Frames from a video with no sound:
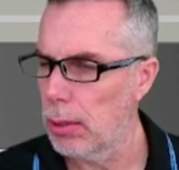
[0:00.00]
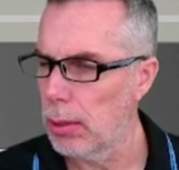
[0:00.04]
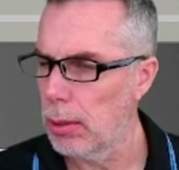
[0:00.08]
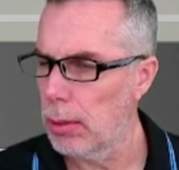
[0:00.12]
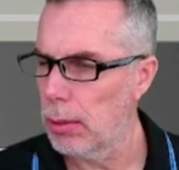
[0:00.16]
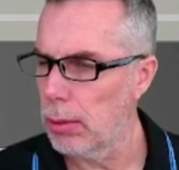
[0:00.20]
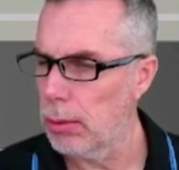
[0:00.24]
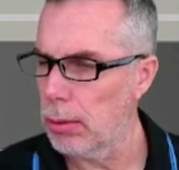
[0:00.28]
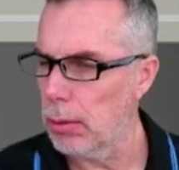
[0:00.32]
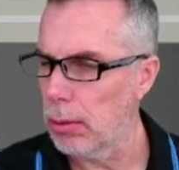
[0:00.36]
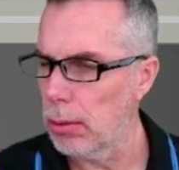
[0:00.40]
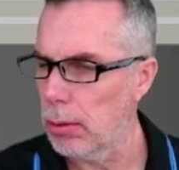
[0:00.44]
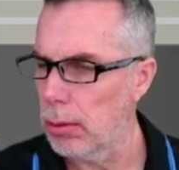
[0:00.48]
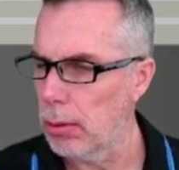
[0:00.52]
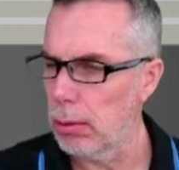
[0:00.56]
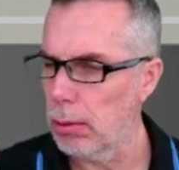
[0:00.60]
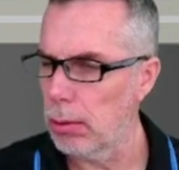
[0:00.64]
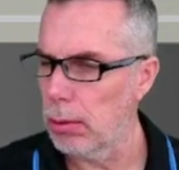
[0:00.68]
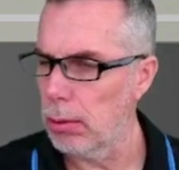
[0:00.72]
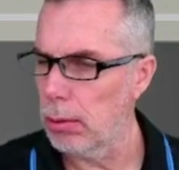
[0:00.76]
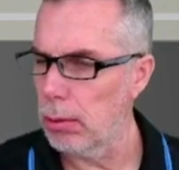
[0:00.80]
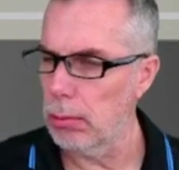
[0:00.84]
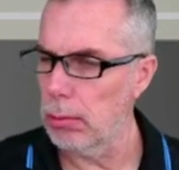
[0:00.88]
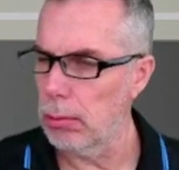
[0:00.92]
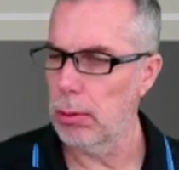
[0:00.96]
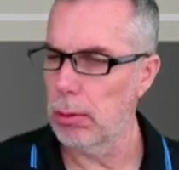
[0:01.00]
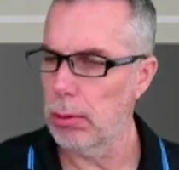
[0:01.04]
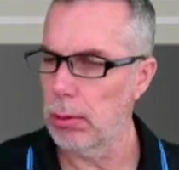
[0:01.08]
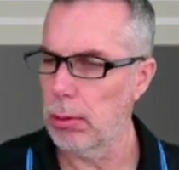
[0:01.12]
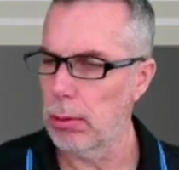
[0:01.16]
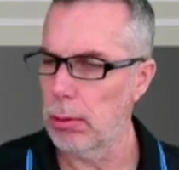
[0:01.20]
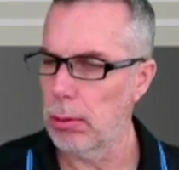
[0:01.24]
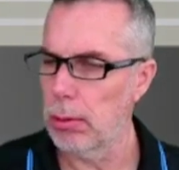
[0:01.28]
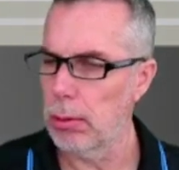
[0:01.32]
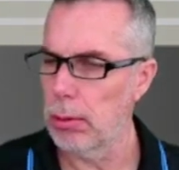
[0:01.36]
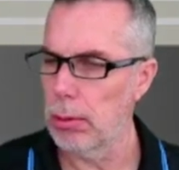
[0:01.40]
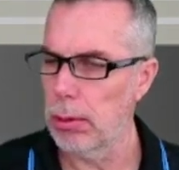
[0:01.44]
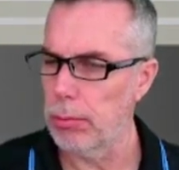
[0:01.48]
So
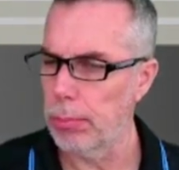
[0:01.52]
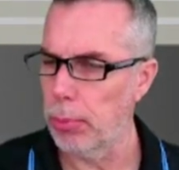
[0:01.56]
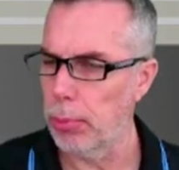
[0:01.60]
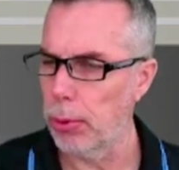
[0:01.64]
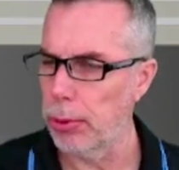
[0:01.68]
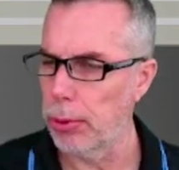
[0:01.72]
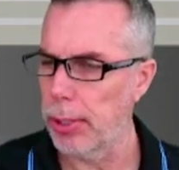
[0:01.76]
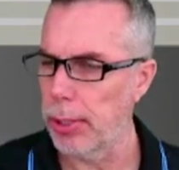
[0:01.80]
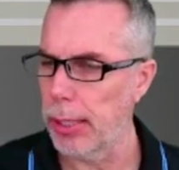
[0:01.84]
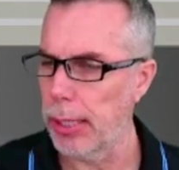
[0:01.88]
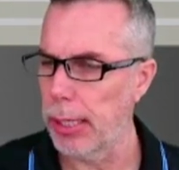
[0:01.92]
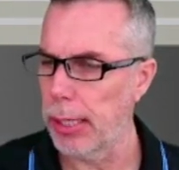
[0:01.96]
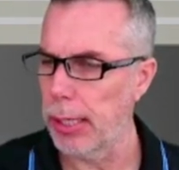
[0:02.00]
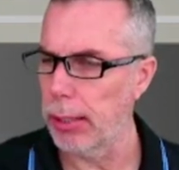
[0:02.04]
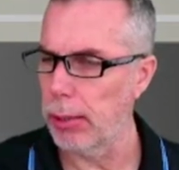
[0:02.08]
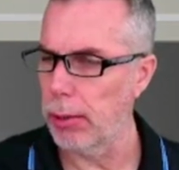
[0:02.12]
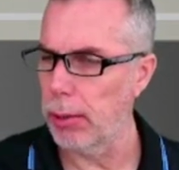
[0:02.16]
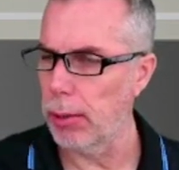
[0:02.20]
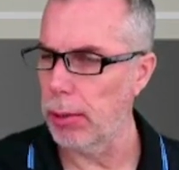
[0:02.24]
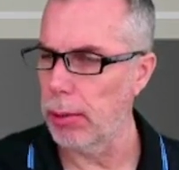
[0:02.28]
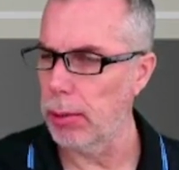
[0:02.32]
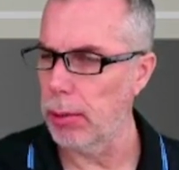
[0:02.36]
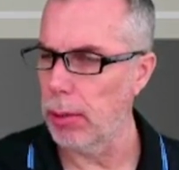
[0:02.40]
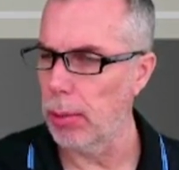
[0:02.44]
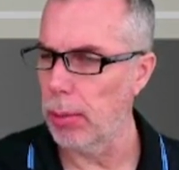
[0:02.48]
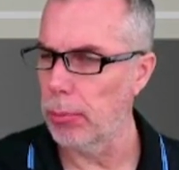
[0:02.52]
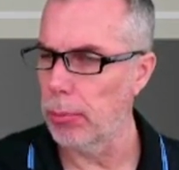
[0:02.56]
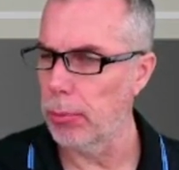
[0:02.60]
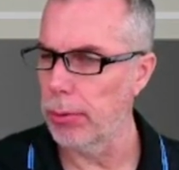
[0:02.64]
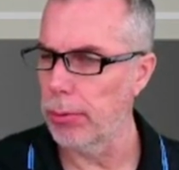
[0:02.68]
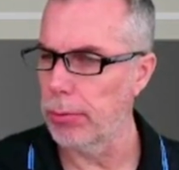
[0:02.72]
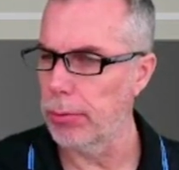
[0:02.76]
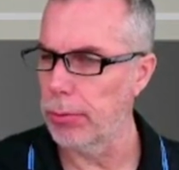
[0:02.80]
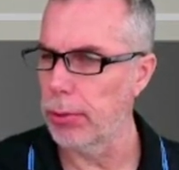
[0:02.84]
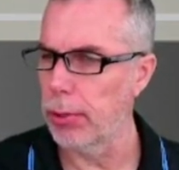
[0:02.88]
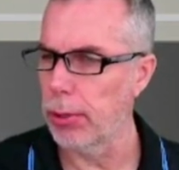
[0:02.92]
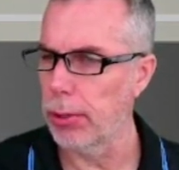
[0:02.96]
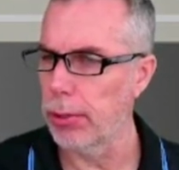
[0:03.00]
it's reporting here on number of
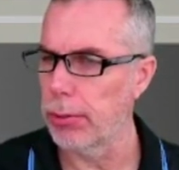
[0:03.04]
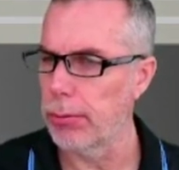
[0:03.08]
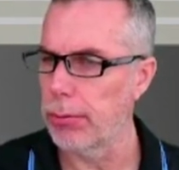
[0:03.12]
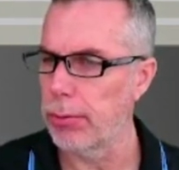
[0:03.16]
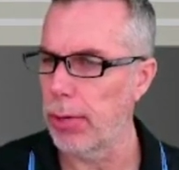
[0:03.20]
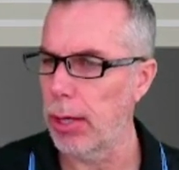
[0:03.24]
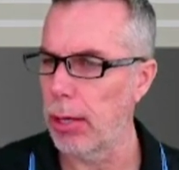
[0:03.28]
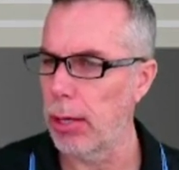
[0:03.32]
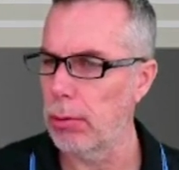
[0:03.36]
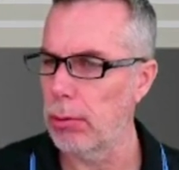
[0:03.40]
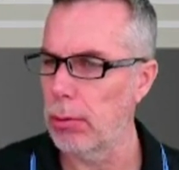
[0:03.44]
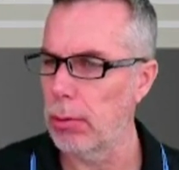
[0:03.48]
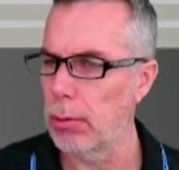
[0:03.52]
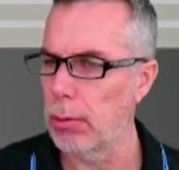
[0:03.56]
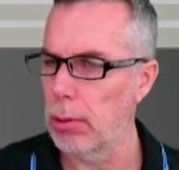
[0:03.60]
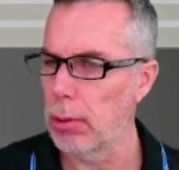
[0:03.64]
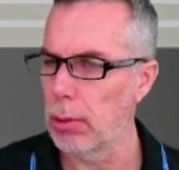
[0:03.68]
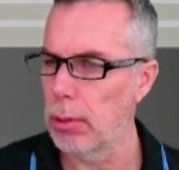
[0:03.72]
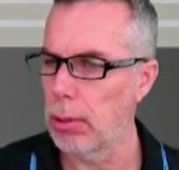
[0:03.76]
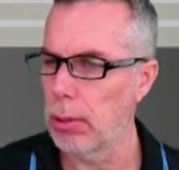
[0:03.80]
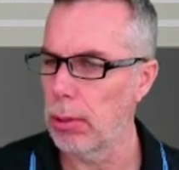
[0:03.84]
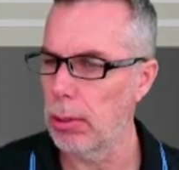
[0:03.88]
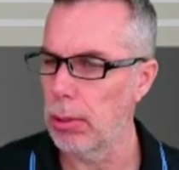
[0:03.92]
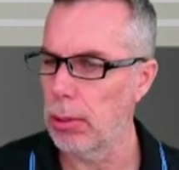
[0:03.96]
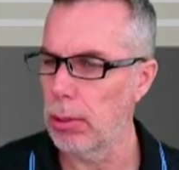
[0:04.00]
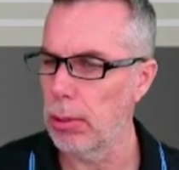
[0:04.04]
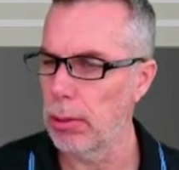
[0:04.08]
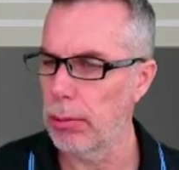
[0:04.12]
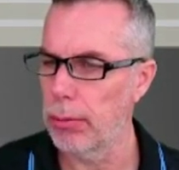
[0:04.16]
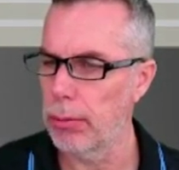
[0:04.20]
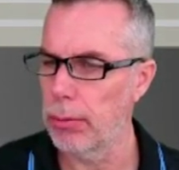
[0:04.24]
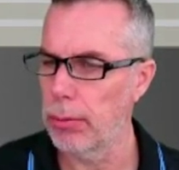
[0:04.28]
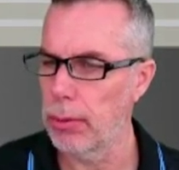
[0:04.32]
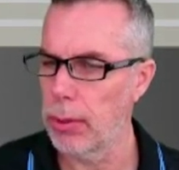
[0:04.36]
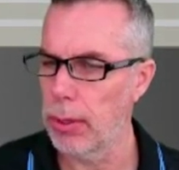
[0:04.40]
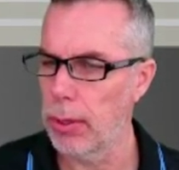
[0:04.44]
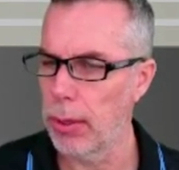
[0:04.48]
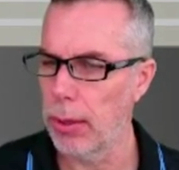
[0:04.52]
stars found,
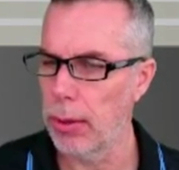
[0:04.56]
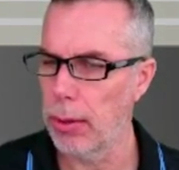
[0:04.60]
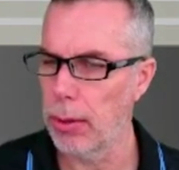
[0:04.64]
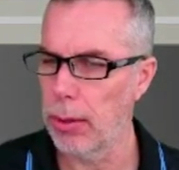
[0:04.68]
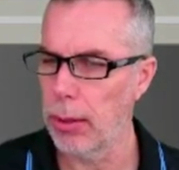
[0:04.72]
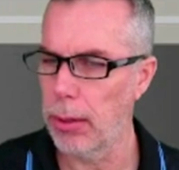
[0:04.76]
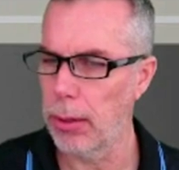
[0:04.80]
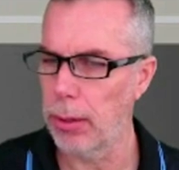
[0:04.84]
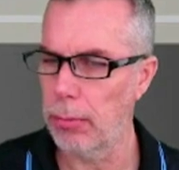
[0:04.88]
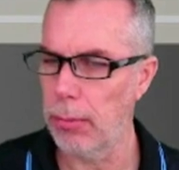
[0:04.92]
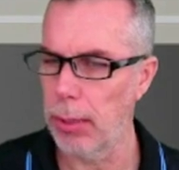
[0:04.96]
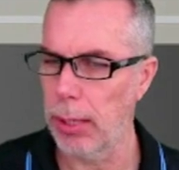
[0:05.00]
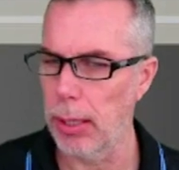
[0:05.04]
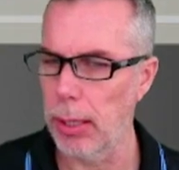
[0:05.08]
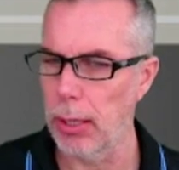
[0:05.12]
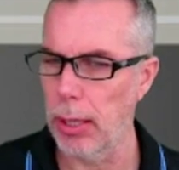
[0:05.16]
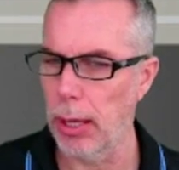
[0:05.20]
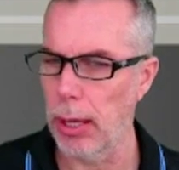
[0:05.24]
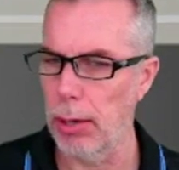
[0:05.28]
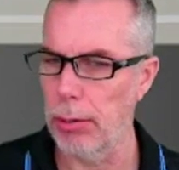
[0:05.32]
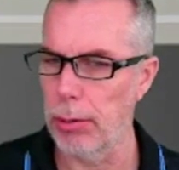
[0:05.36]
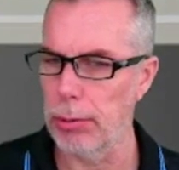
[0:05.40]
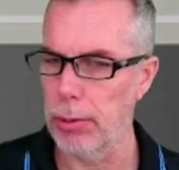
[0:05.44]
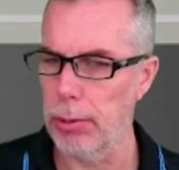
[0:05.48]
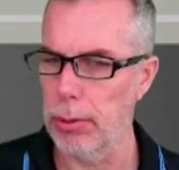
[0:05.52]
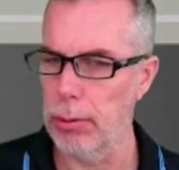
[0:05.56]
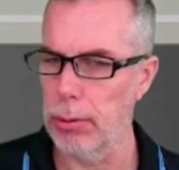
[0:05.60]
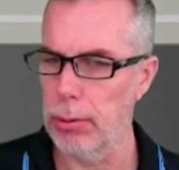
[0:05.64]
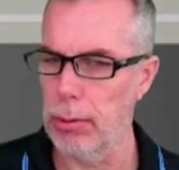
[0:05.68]
3,000.